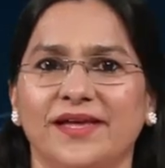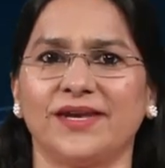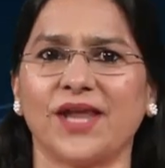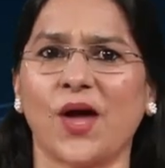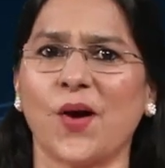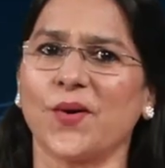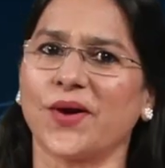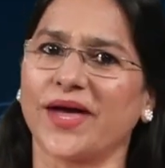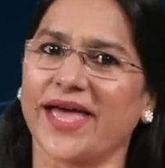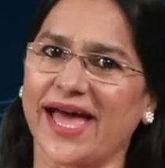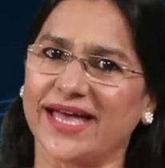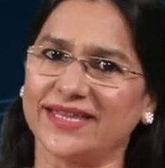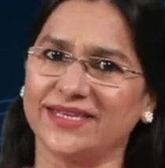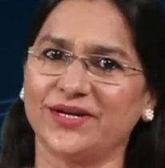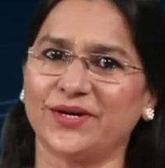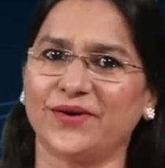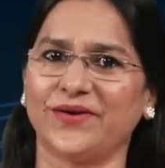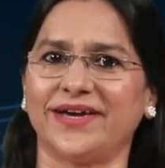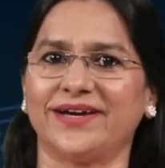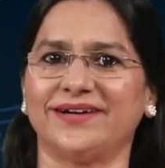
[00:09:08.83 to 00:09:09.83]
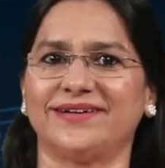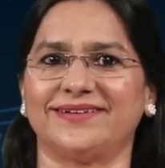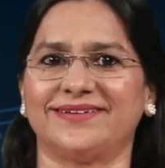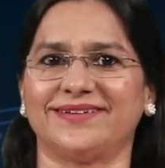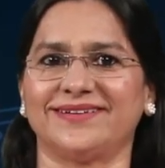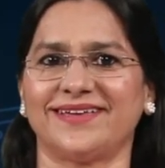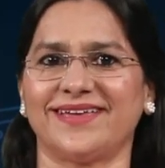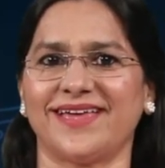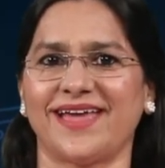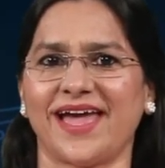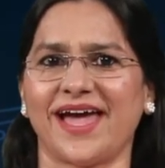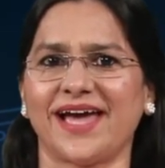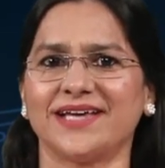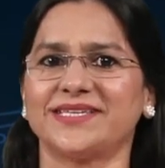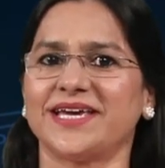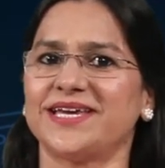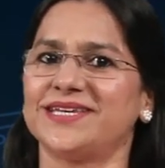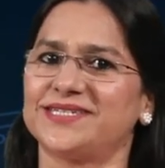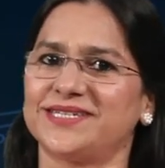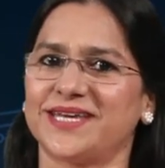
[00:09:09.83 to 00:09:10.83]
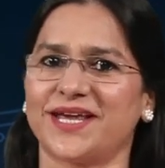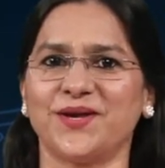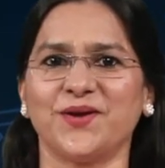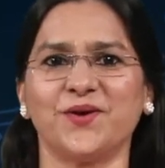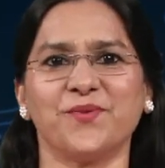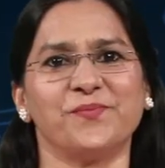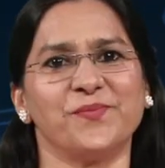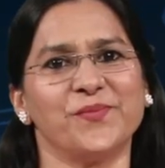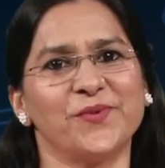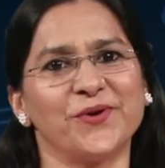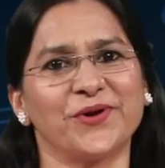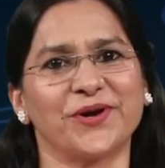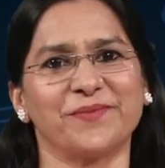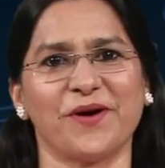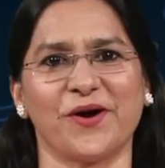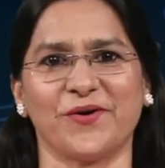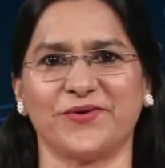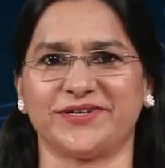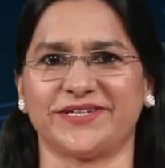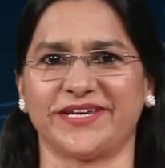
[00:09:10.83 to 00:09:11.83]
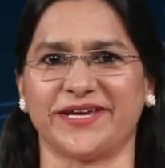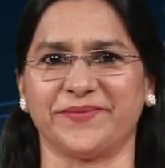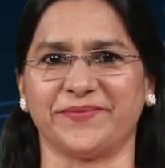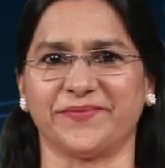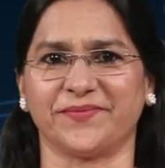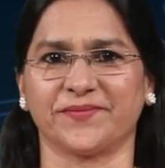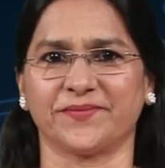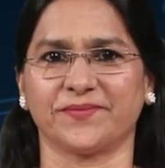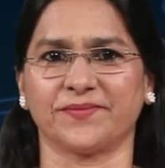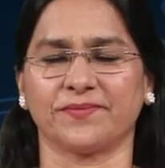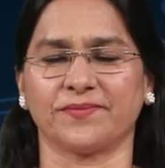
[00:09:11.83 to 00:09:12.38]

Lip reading: Now gather here as I tell you more about him.